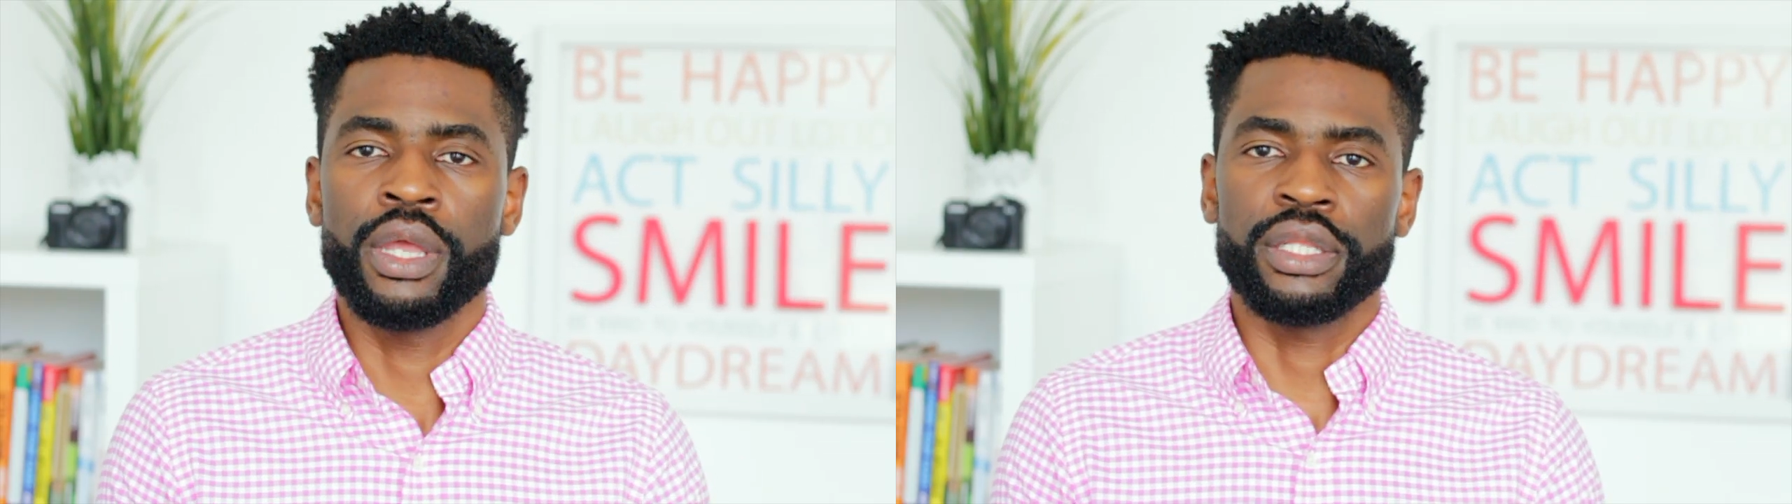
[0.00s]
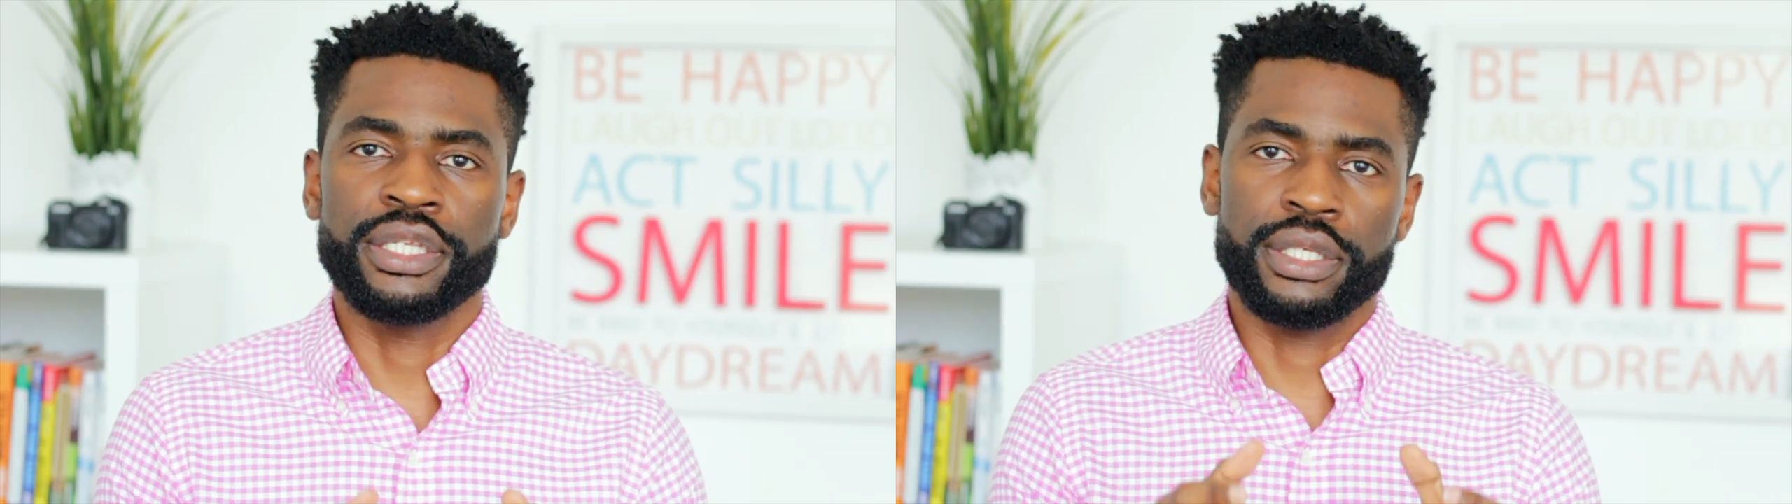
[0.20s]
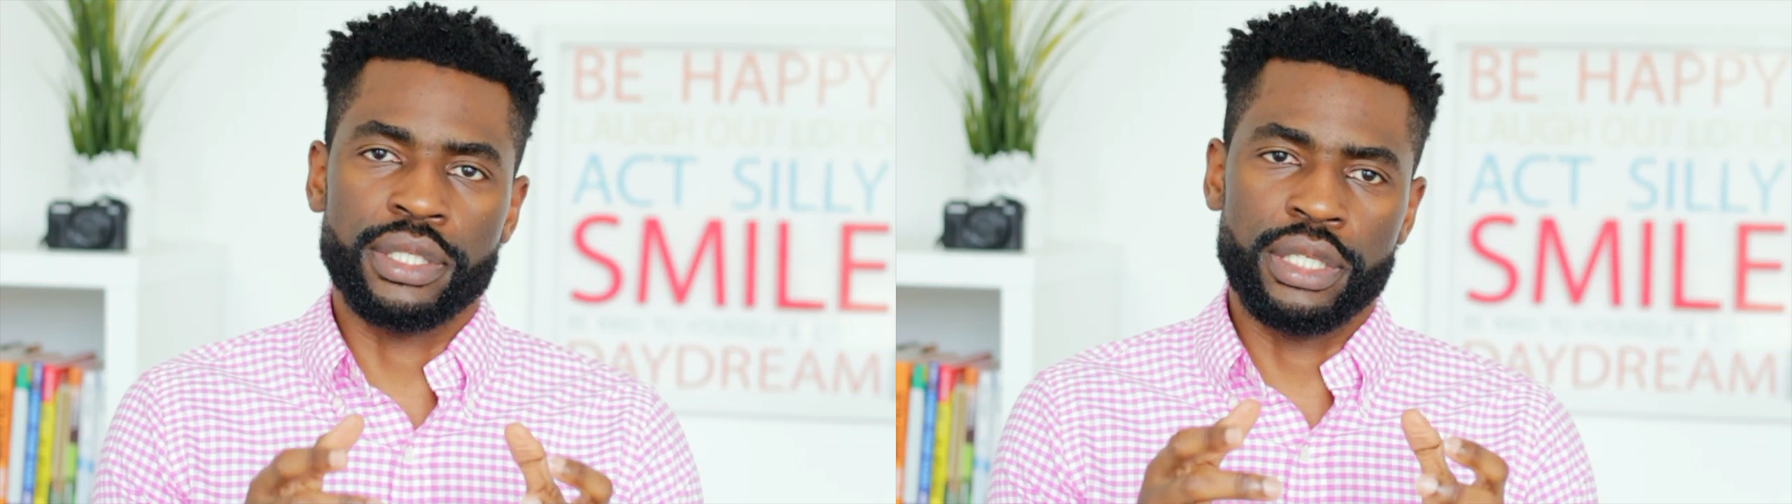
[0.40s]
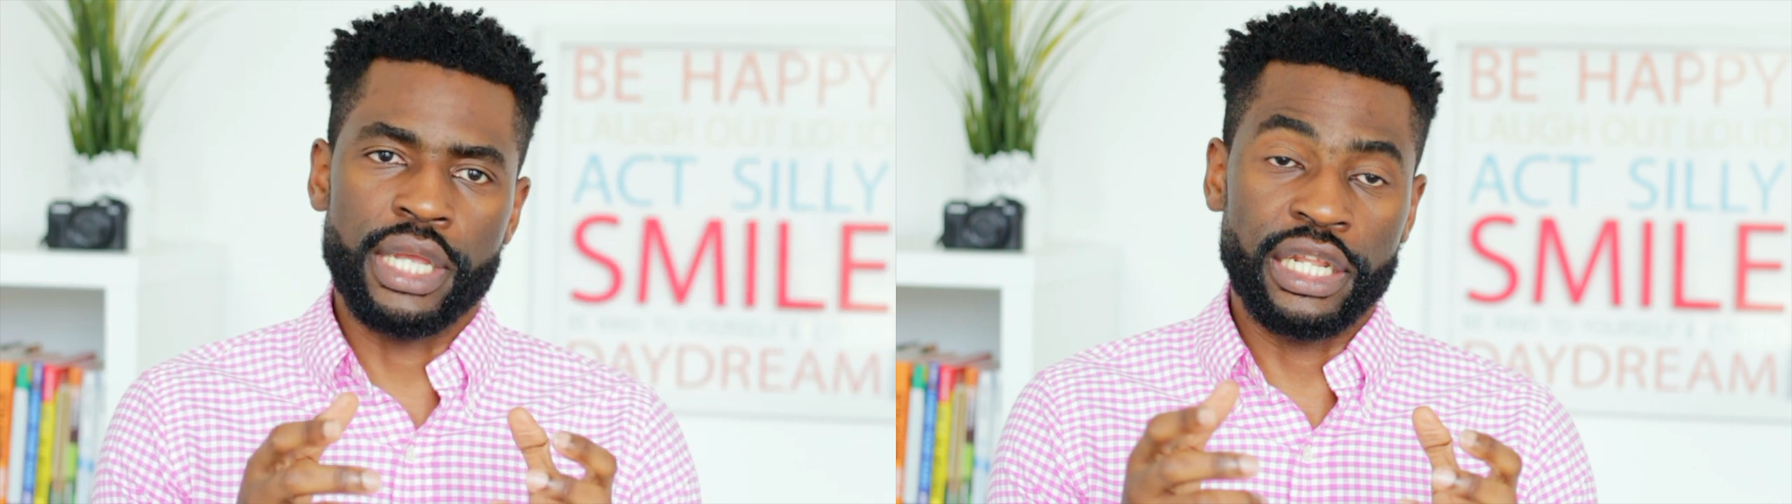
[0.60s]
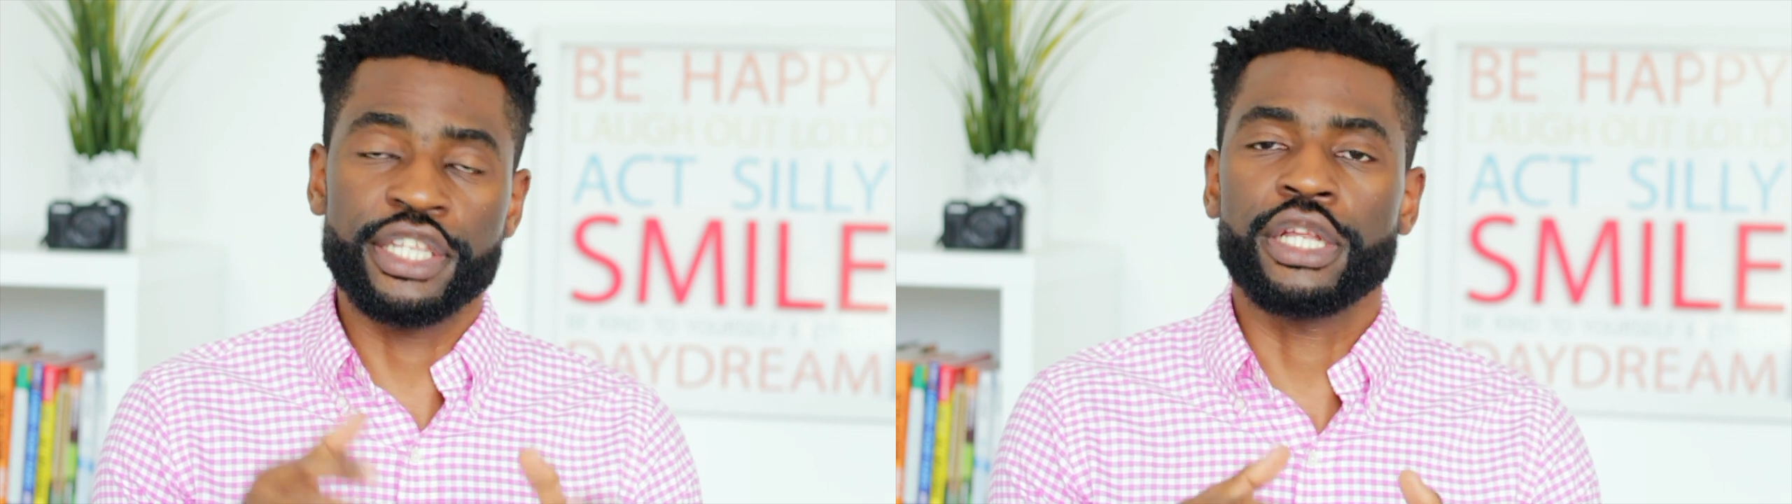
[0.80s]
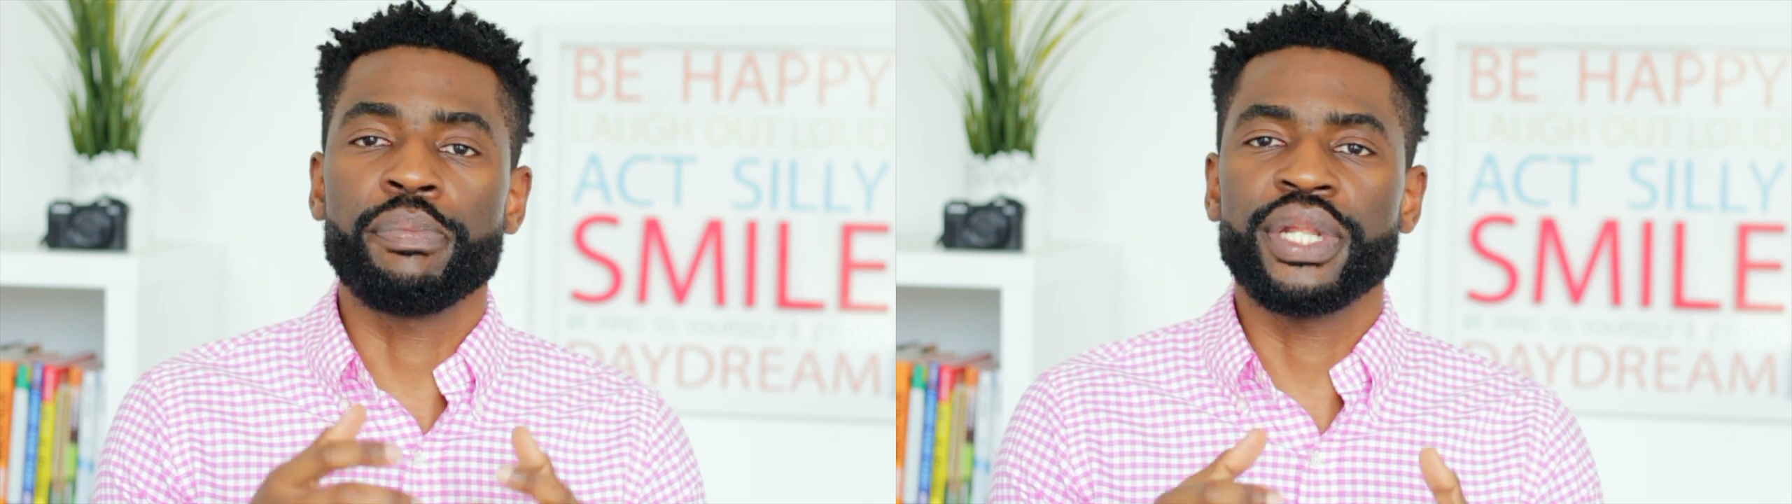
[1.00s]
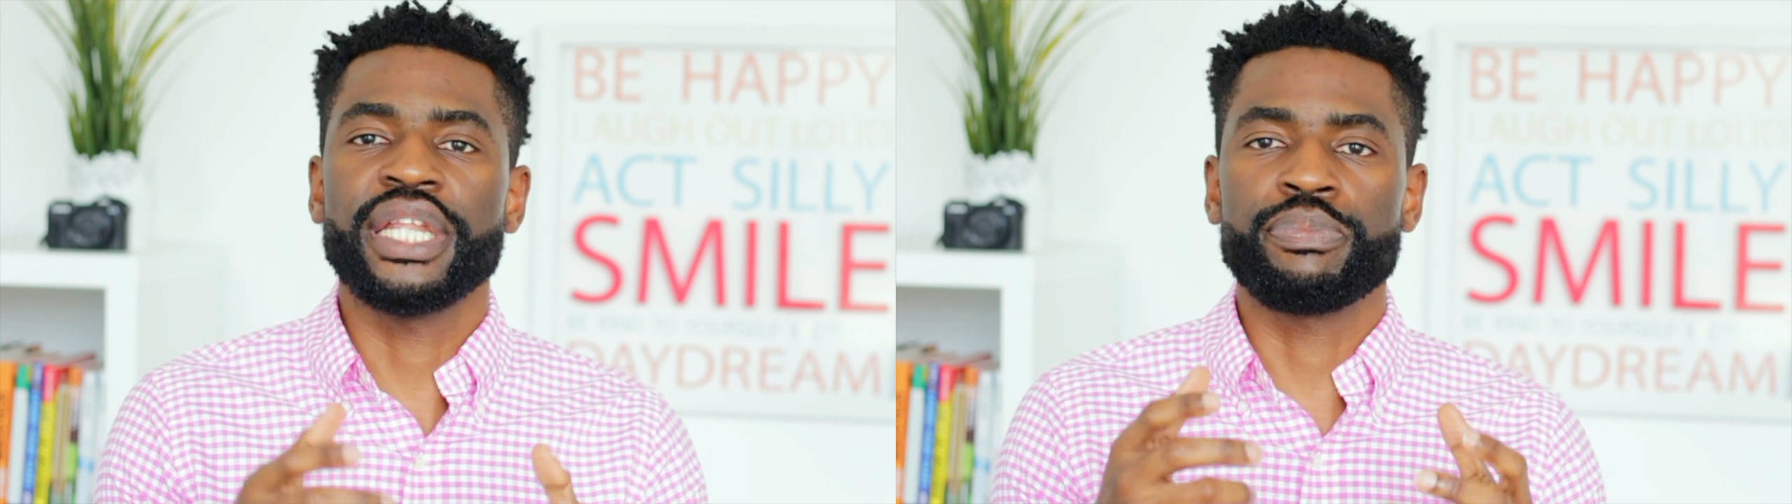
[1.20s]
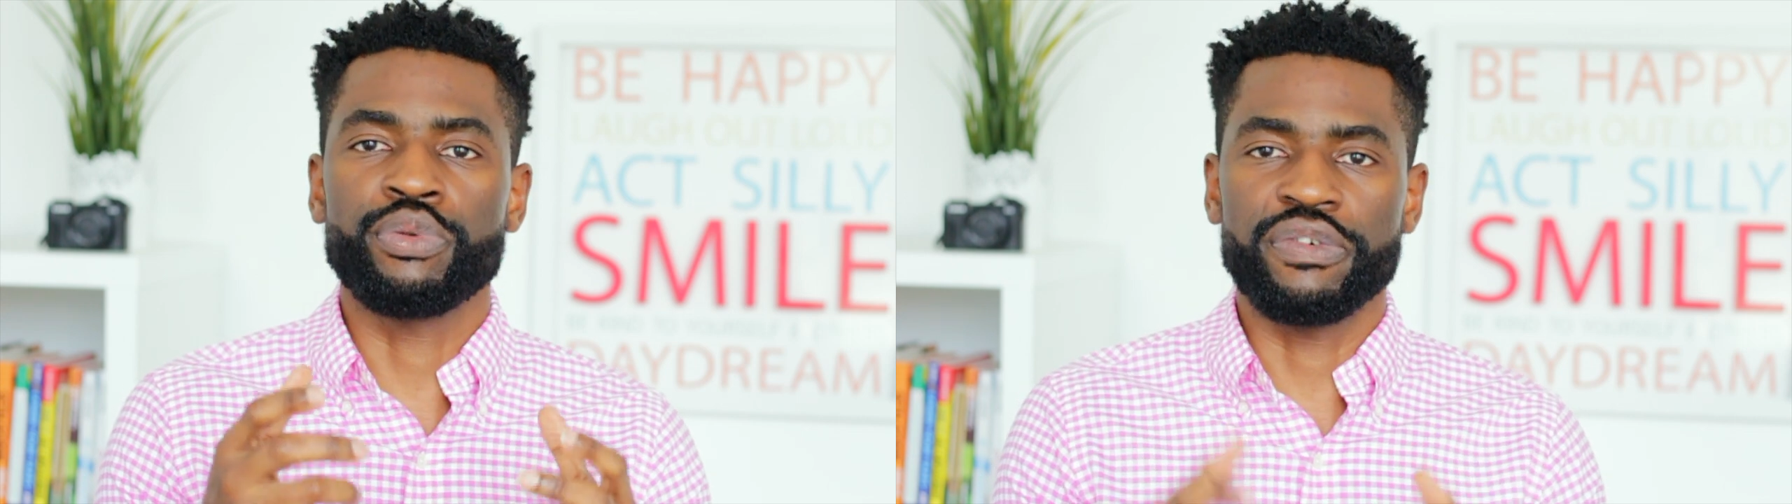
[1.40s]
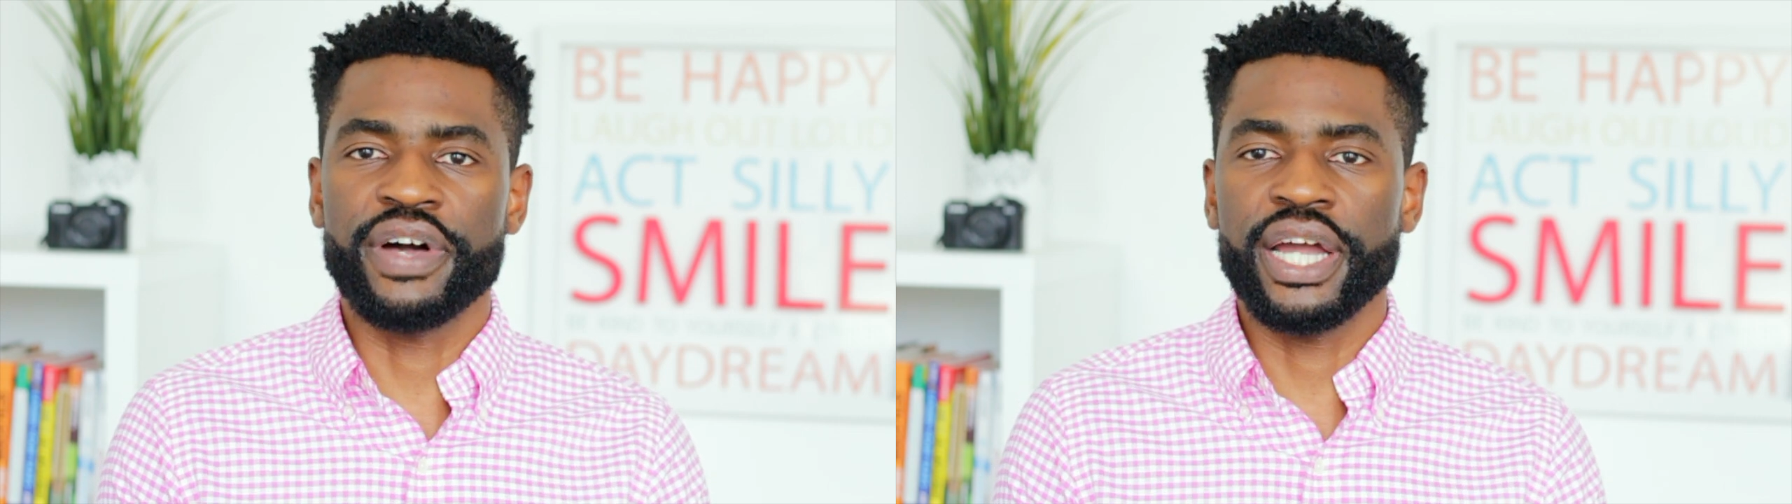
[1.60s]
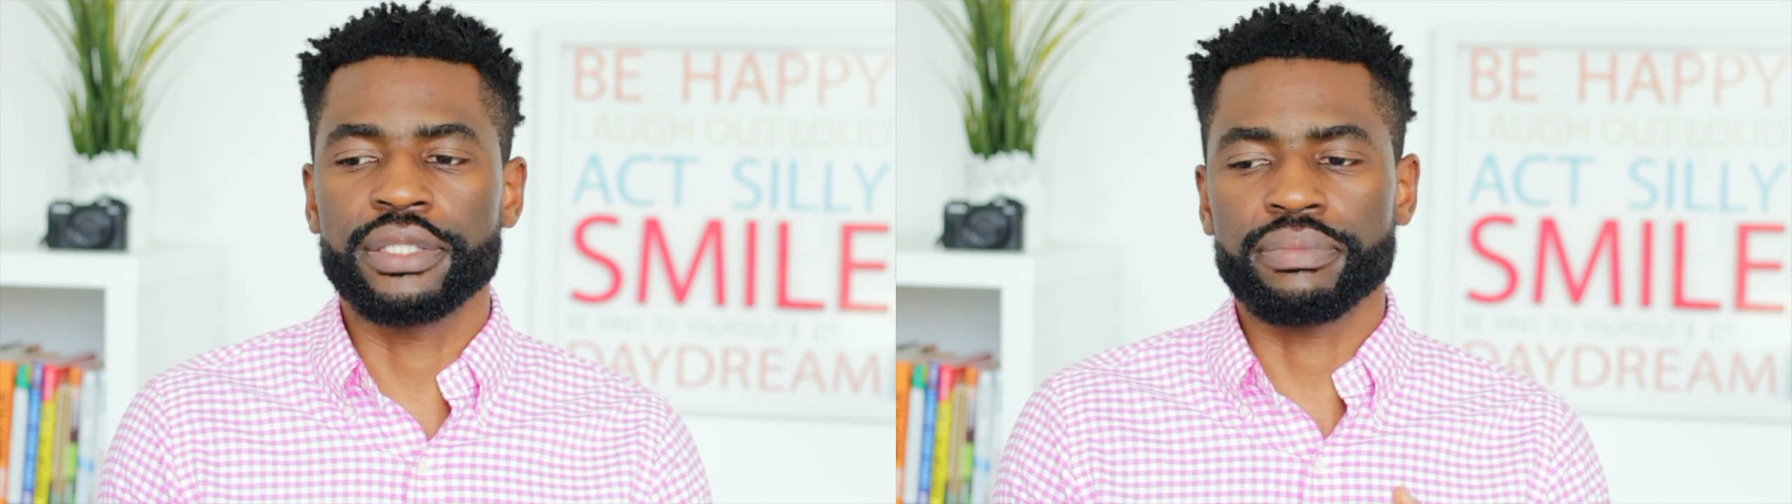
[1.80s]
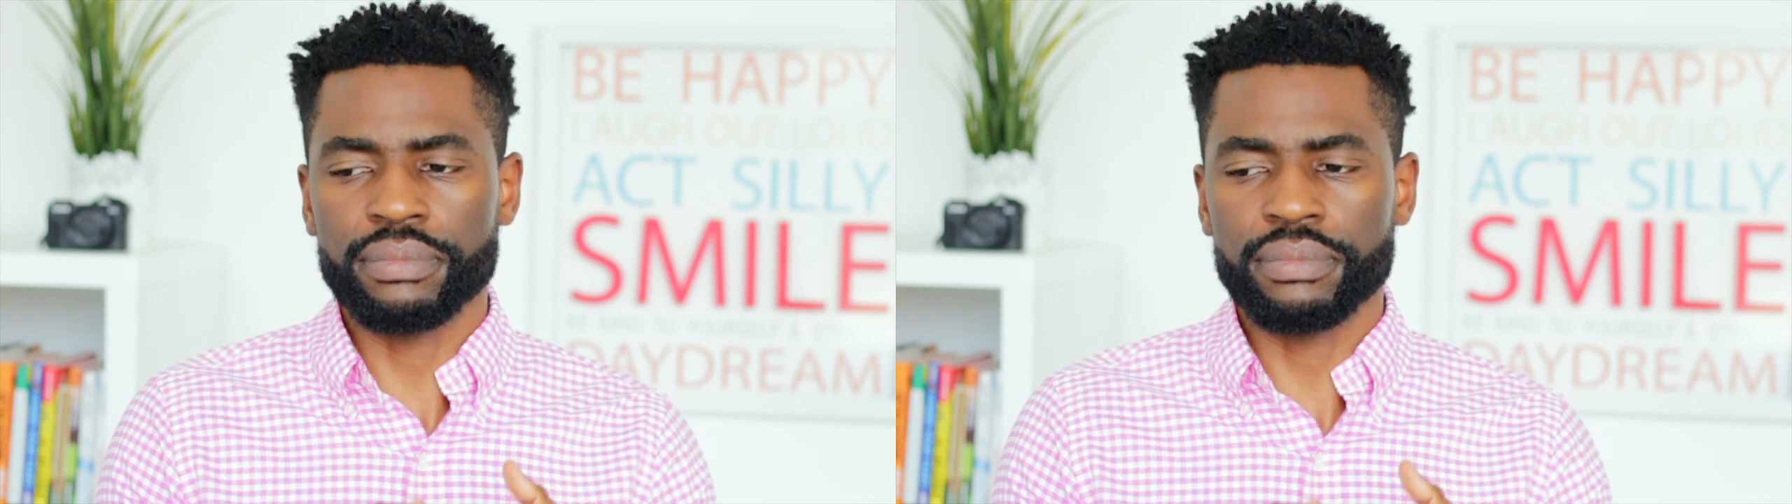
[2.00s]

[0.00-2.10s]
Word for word: this is the, this company that provide